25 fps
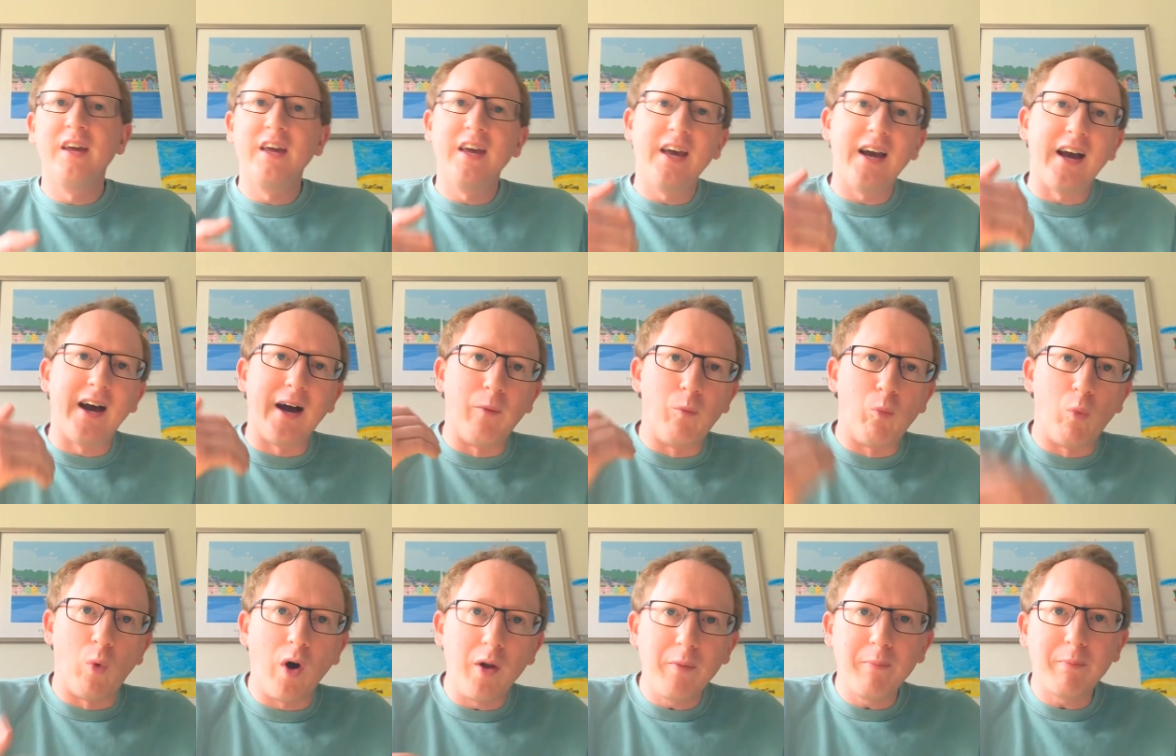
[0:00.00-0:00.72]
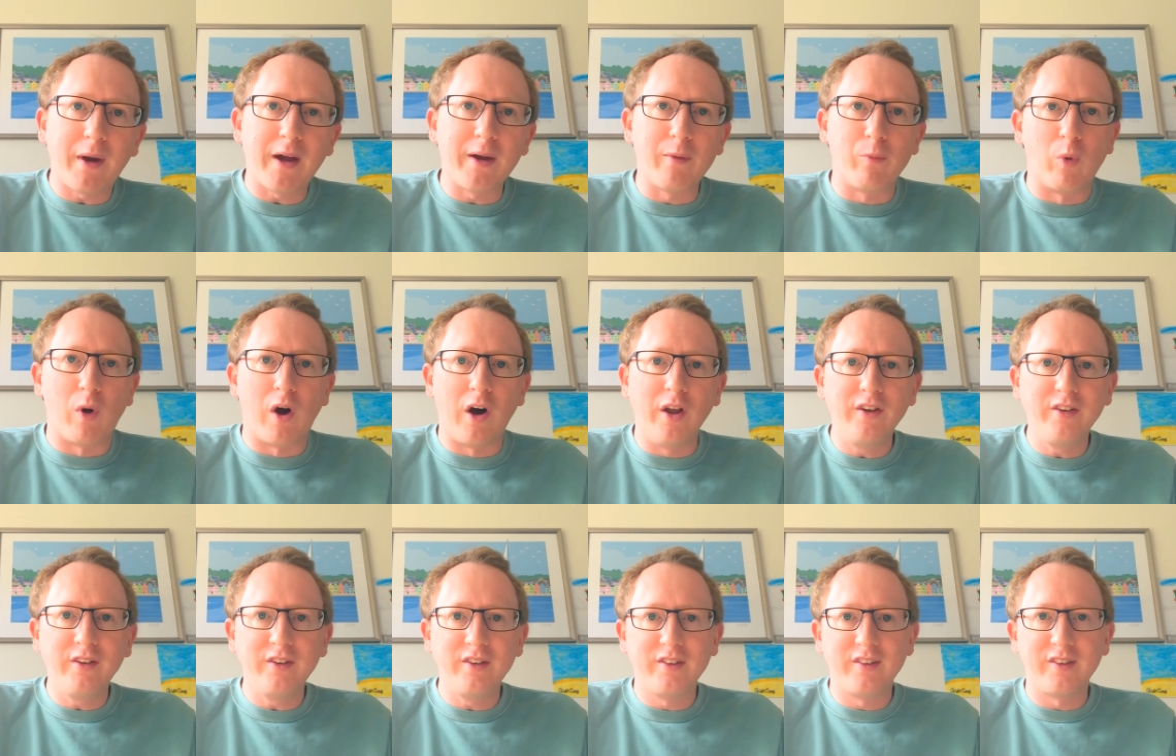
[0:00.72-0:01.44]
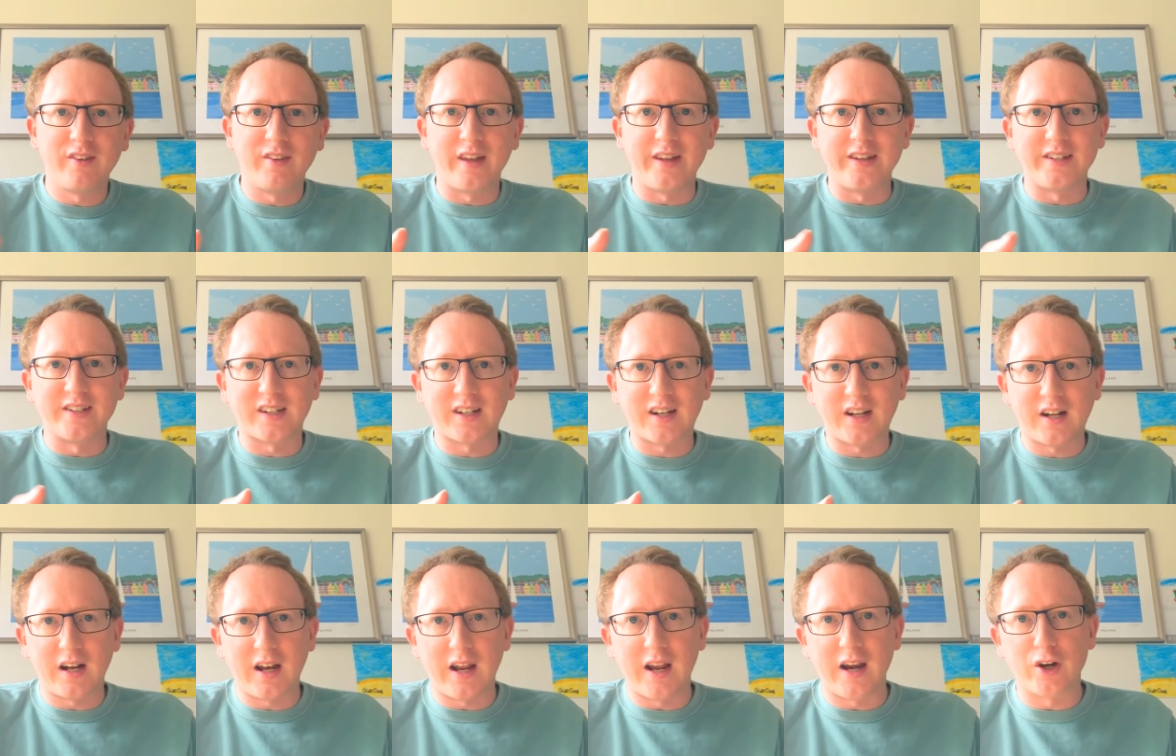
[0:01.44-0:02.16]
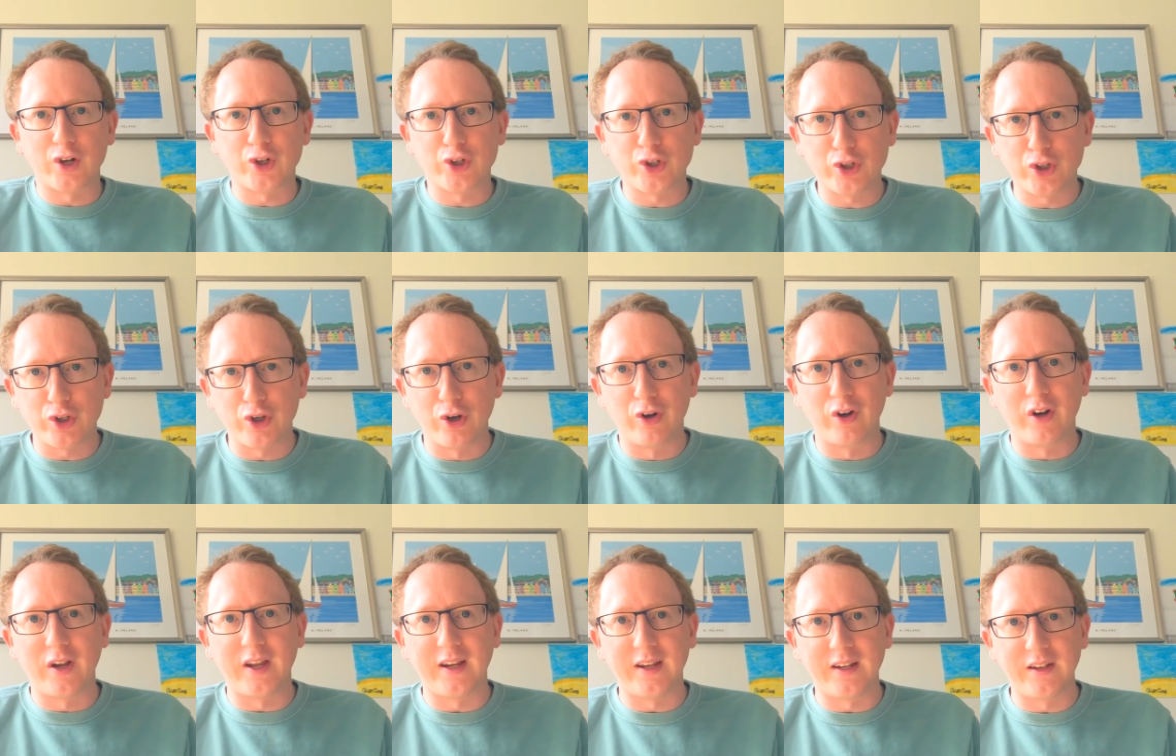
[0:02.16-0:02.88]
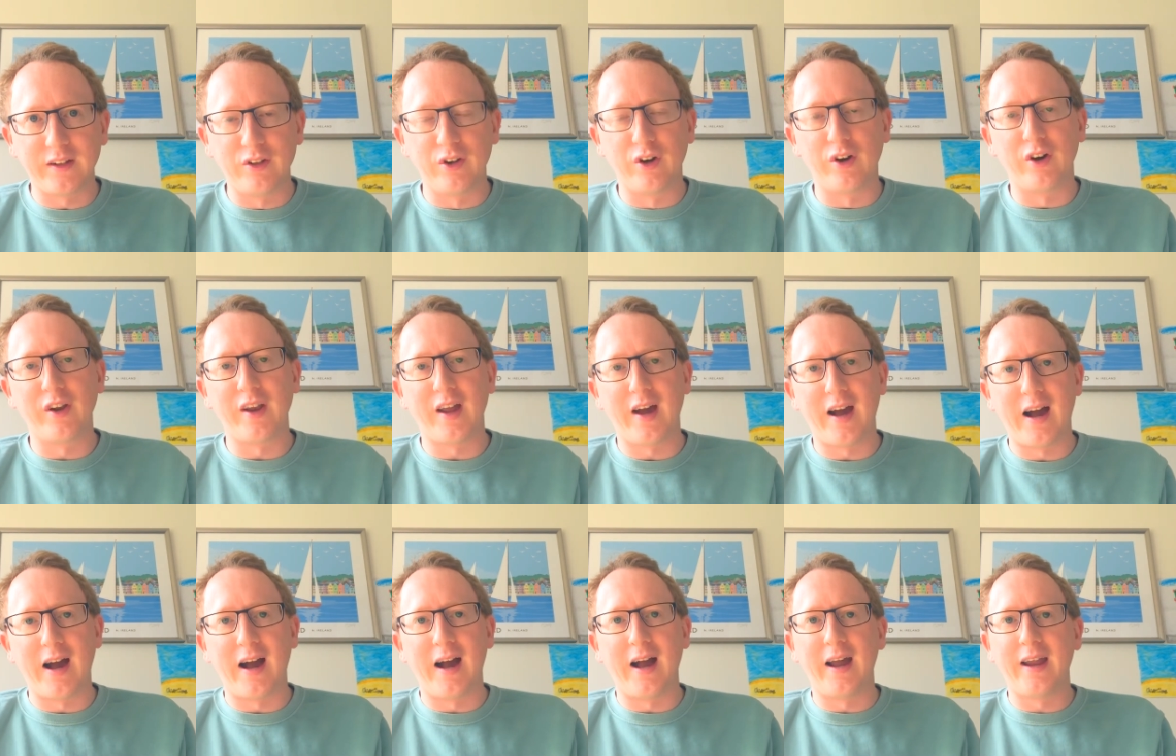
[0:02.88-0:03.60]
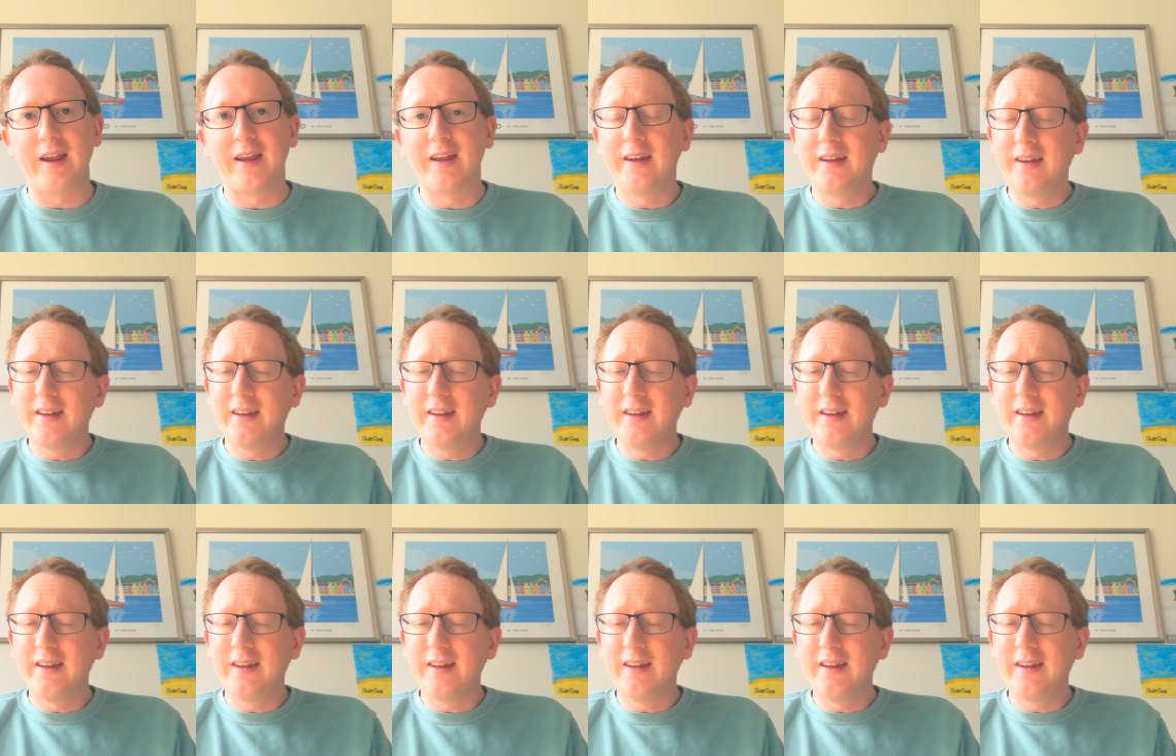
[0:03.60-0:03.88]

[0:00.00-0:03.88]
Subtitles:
And one by one, they declare, "Surely not I."